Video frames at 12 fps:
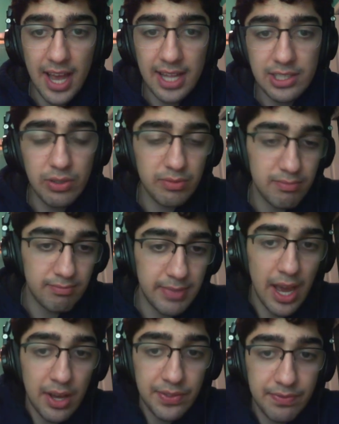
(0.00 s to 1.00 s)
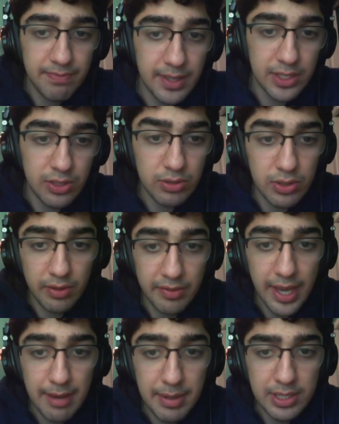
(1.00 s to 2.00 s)
And so now there's no sort
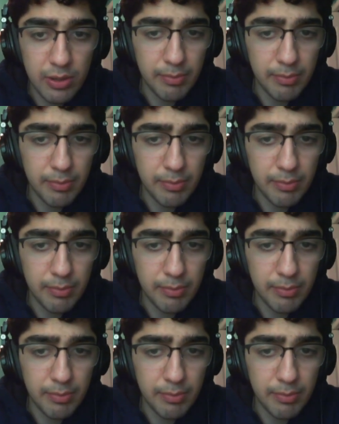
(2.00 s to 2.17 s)
of gambit.